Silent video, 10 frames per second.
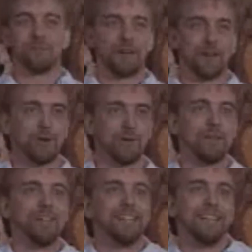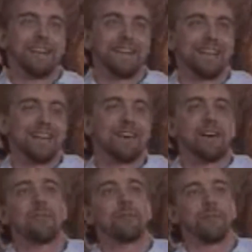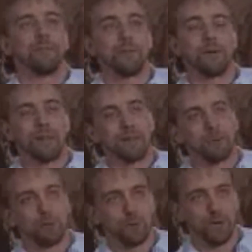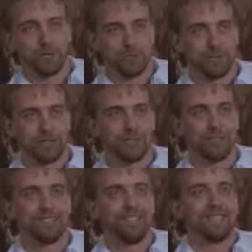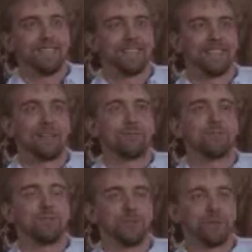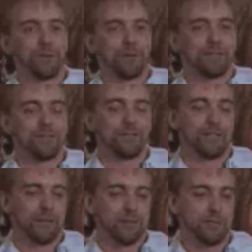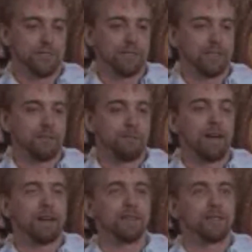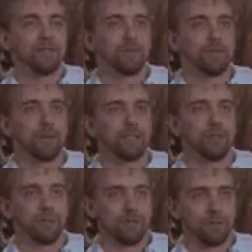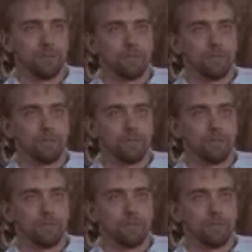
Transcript: of my home, and often go by the name Lord British. Well, that's an interesting story too that goes back into my youth,